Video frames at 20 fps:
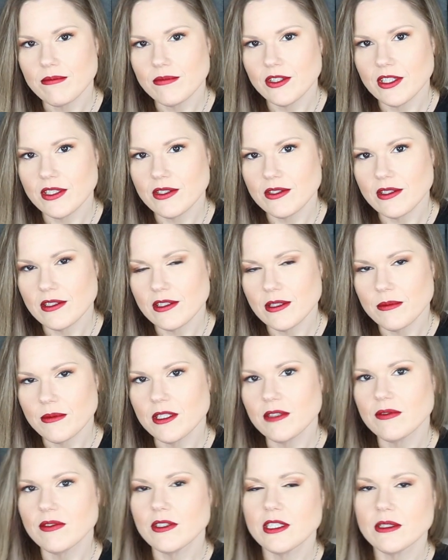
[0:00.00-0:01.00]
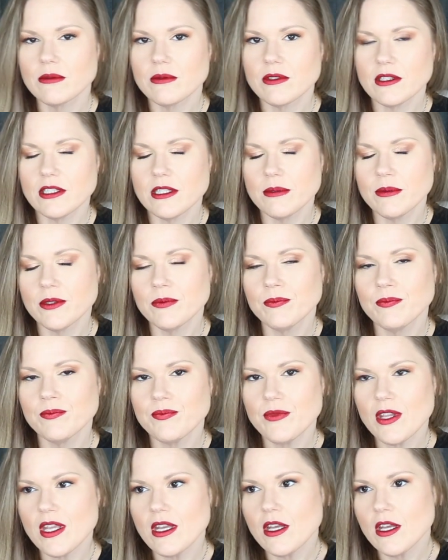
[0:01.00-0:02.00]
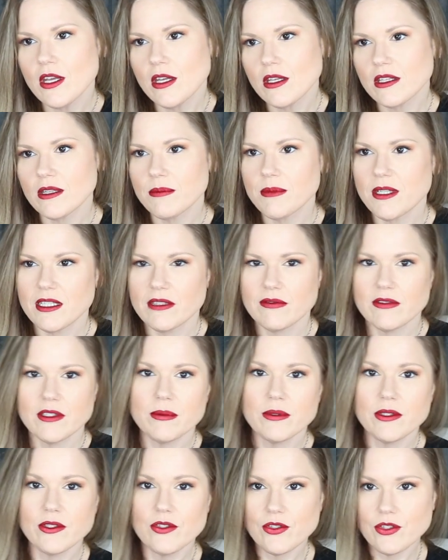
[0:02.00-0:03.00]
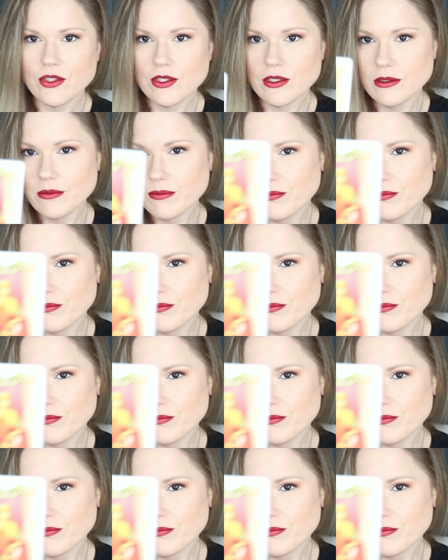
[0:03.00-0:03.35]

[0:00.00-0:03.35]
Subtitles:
Justice, let me know if you're dealing with Libra. You might have Libra in your chart.